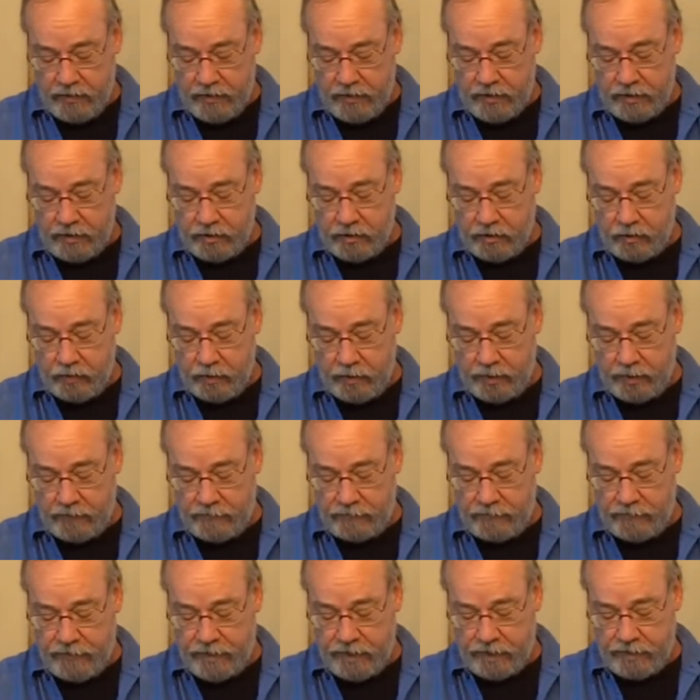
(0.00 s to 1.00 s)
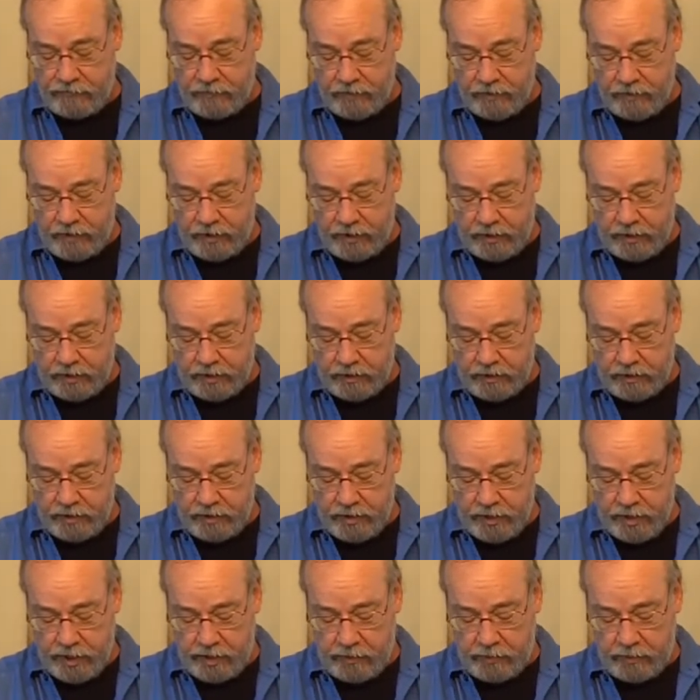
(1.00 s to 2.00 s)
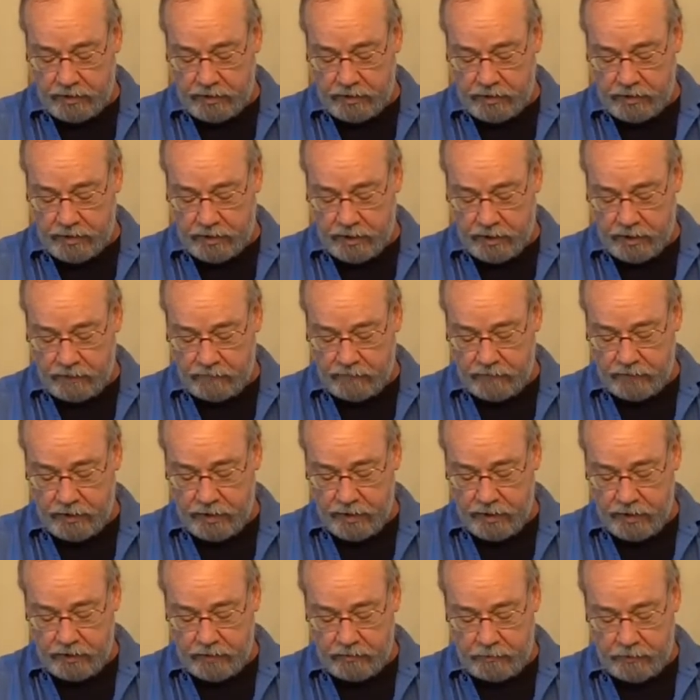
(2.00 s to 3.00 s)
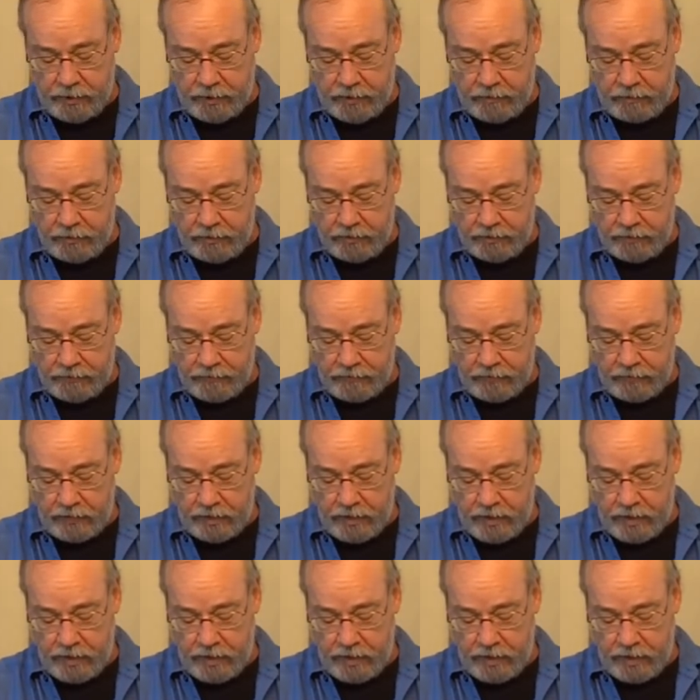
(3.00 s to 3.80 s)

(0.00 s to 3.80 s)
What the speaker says: Then you'll win favor and a good name in the sight of God and people.